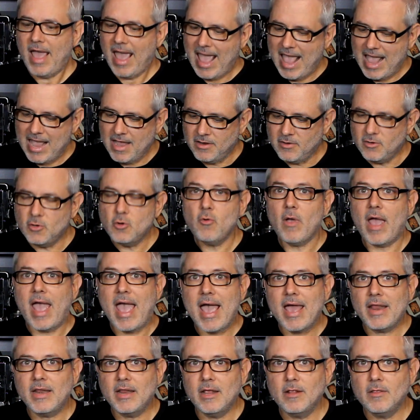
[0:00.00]
and you
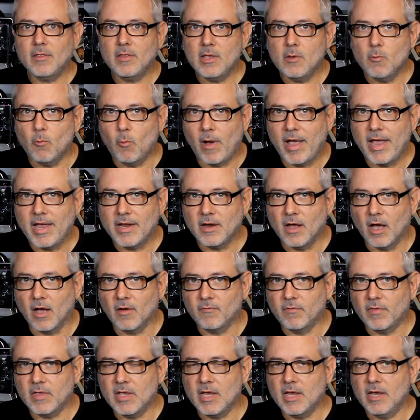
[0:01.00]
add in the weight
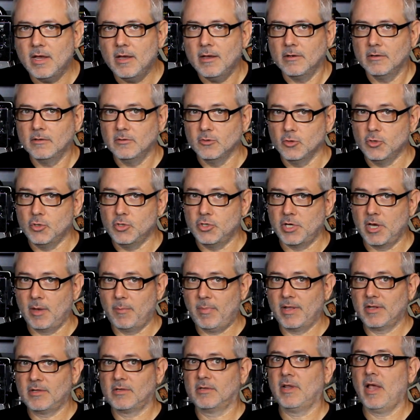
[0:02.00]
of the
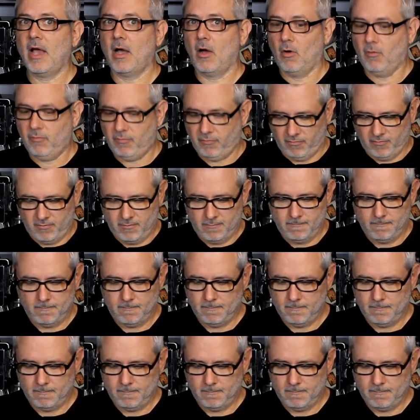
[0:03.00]
jib itself,